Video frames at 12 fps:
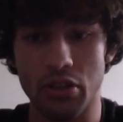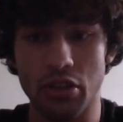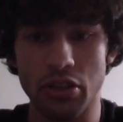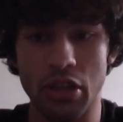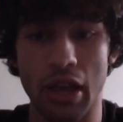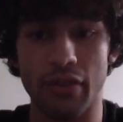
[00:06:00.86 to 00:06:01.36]

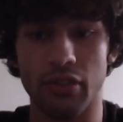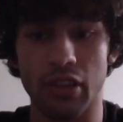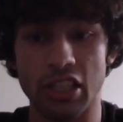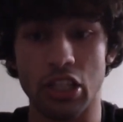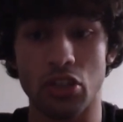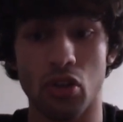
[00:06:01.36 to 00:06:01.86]
you have
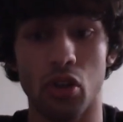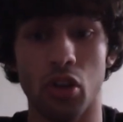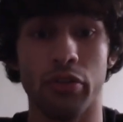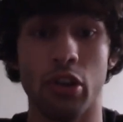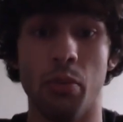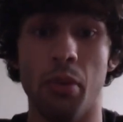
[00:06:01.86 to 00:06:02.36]
less control
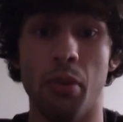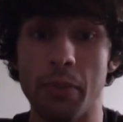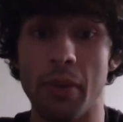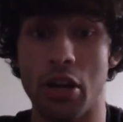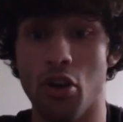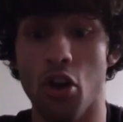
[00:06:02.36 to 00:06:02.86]
of your body,
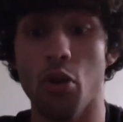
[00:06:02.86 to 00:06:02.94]
but know